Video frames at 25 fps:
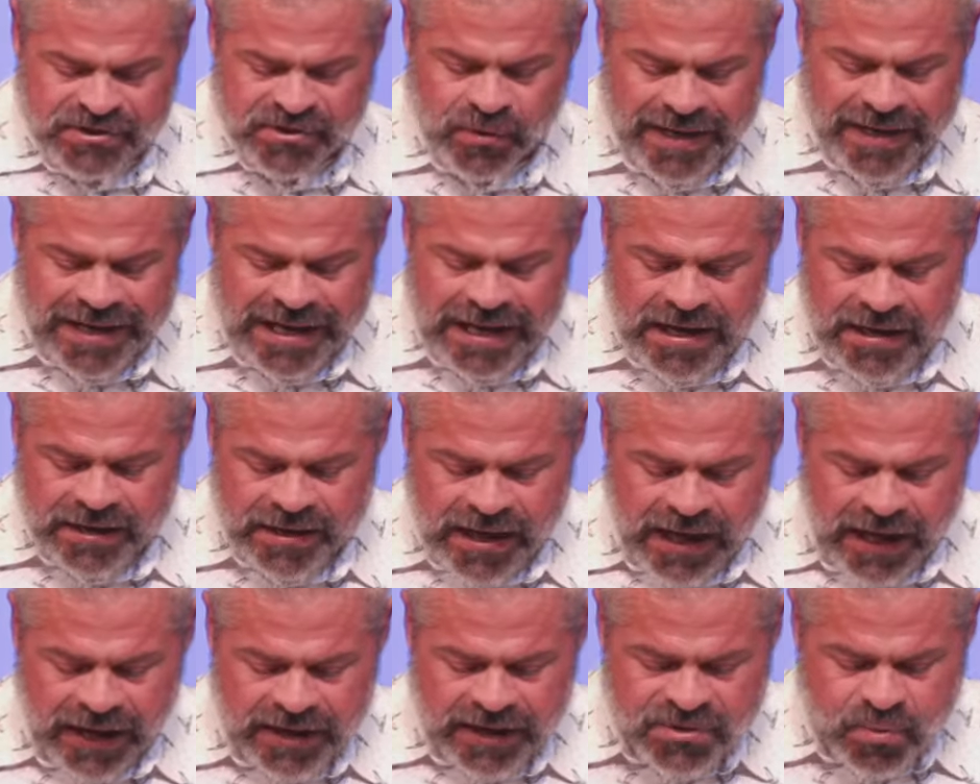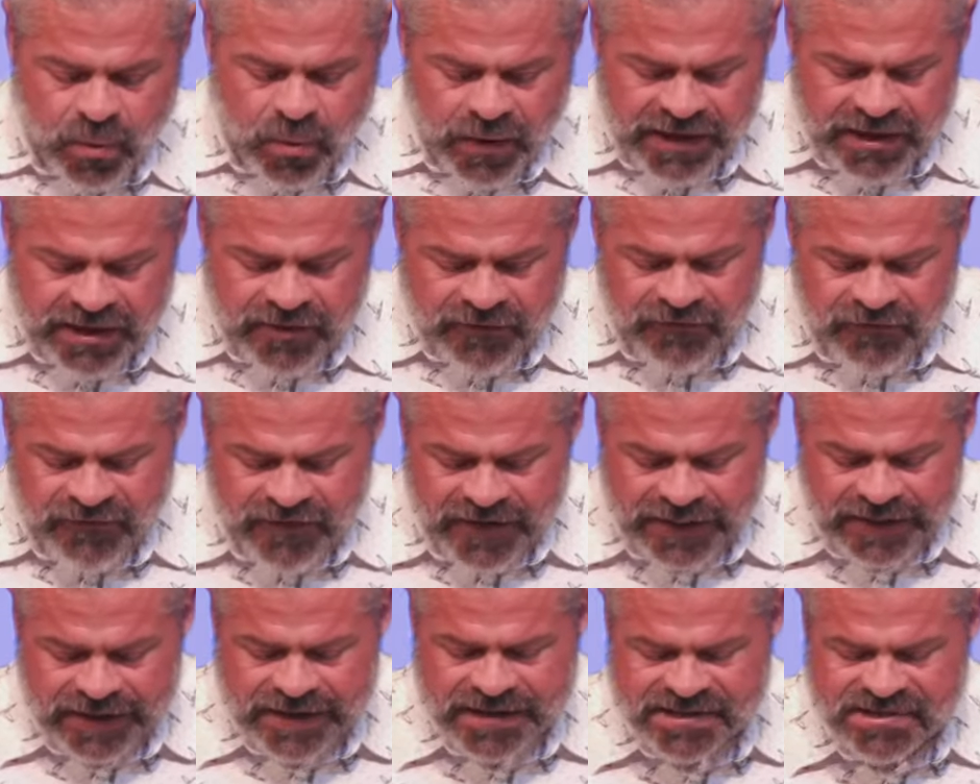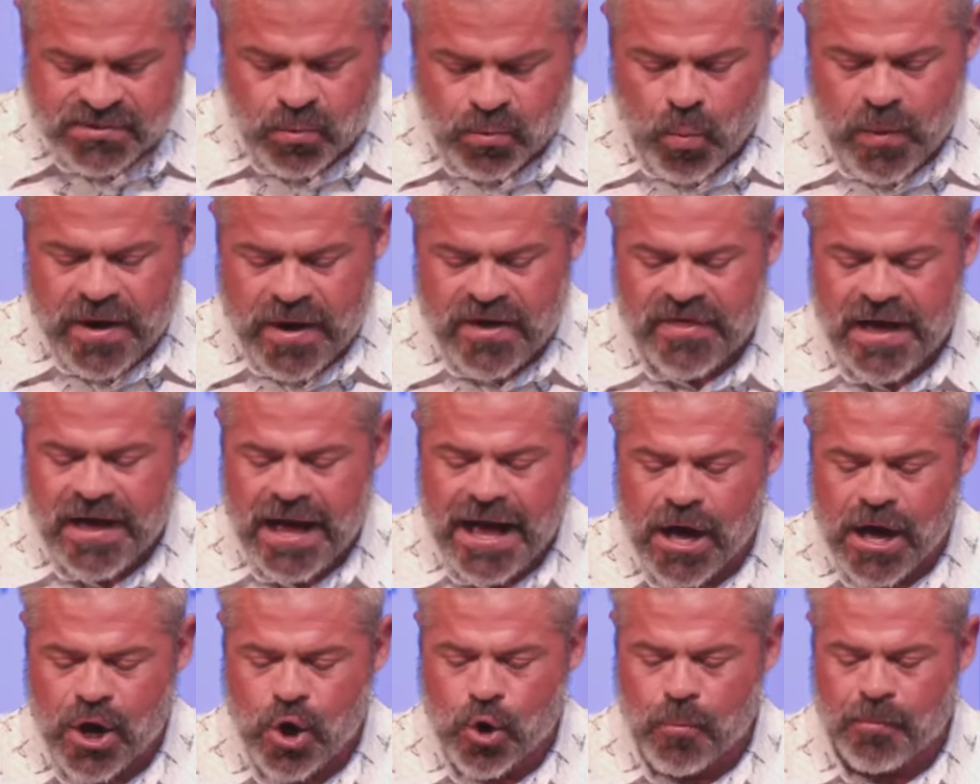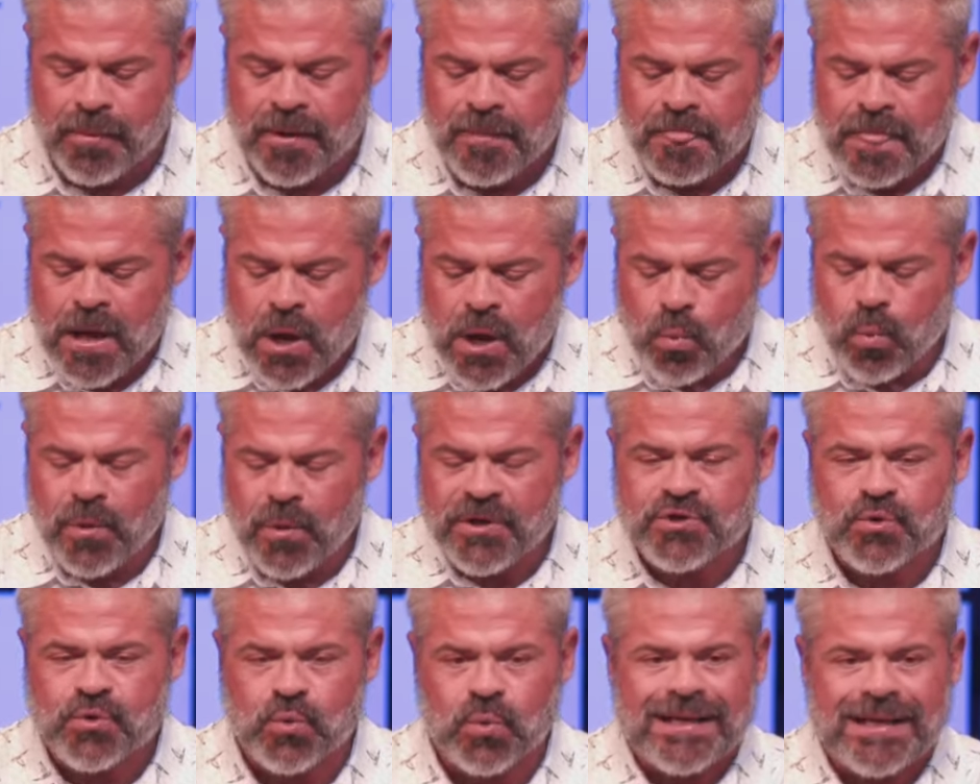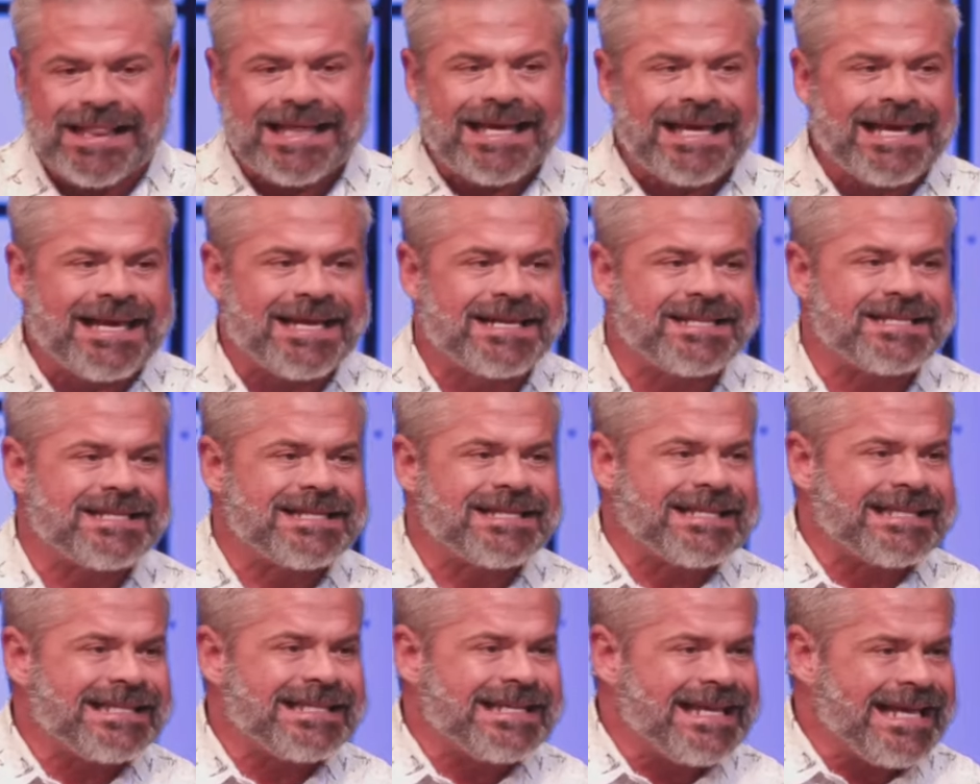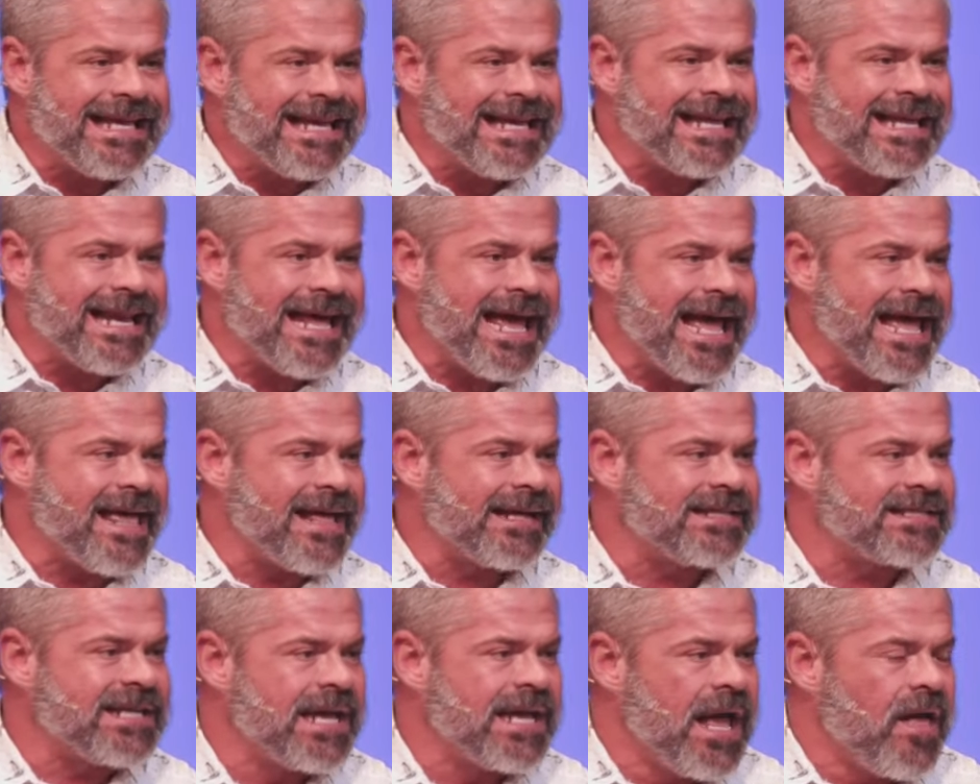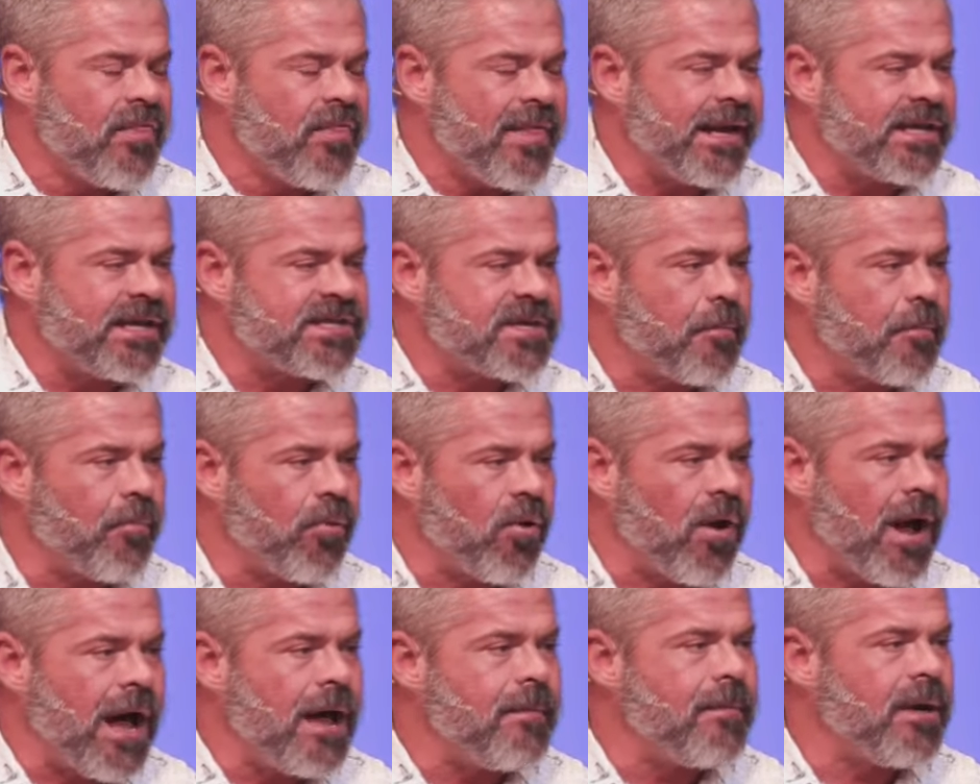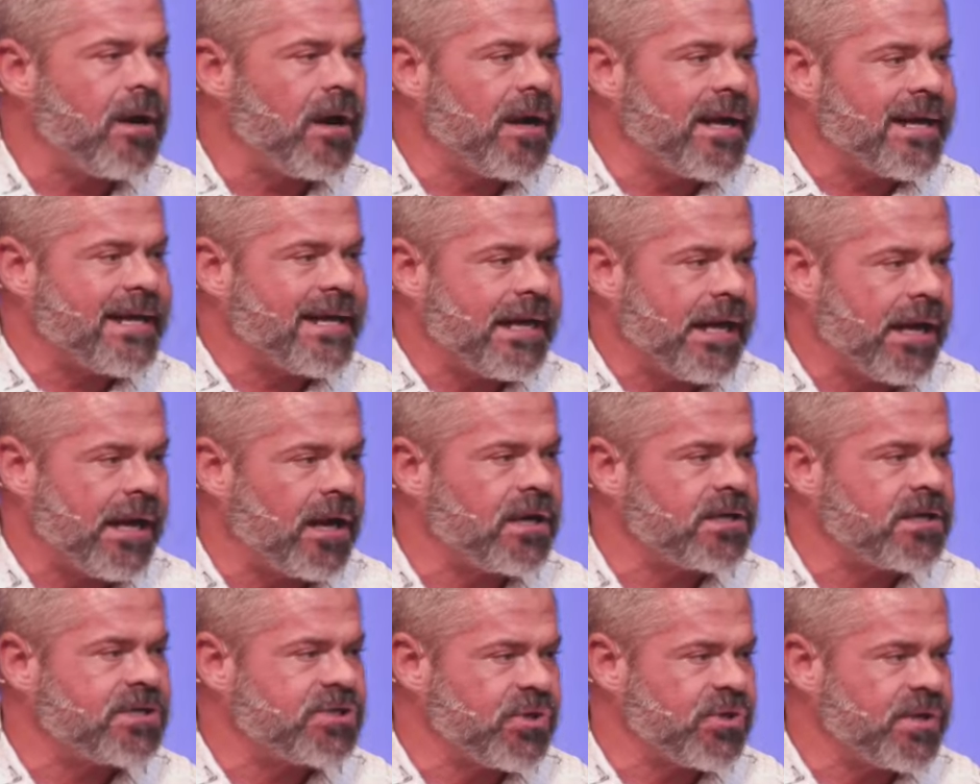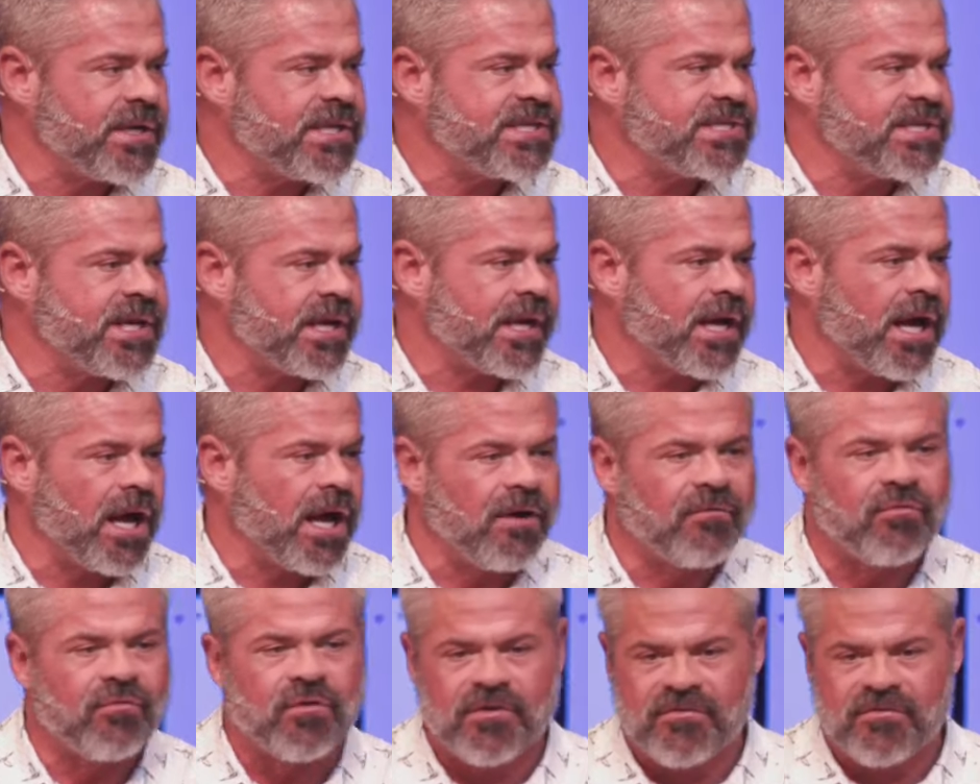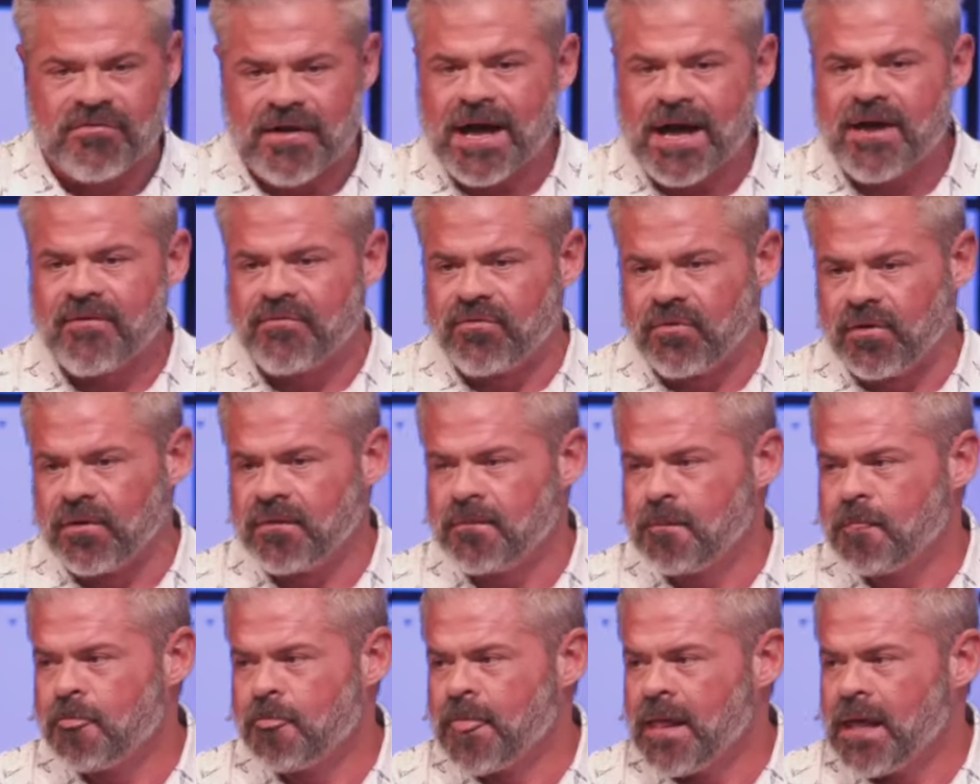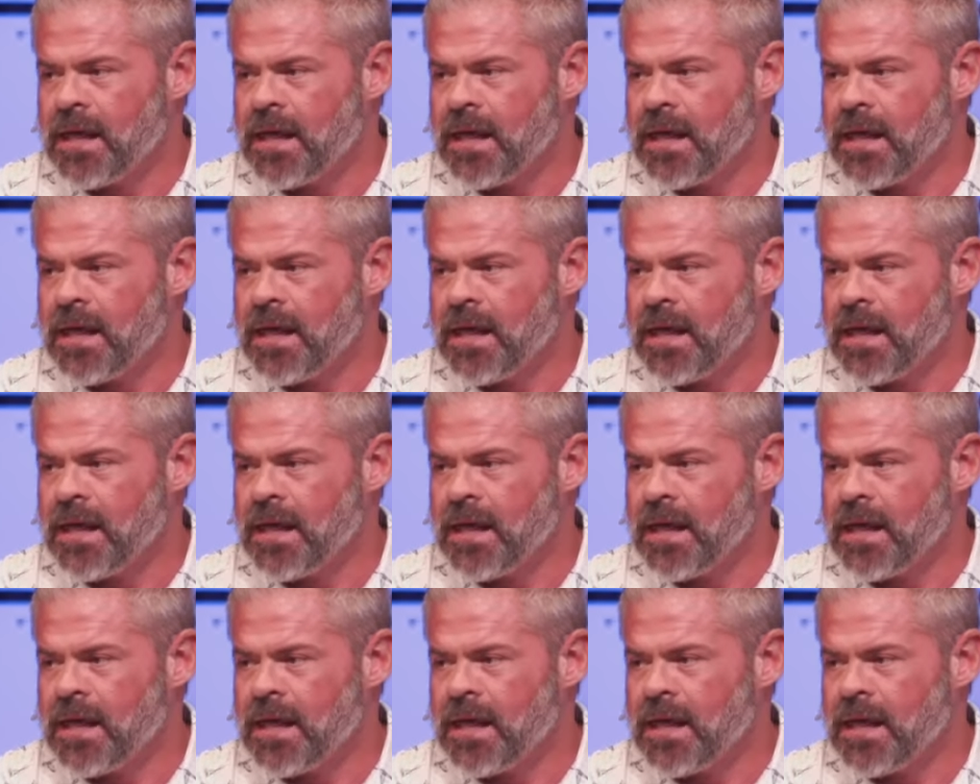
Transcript: So again, God is wanting to fill us with hope, which really is the DNA. That's, that is a primary characteristic of revival.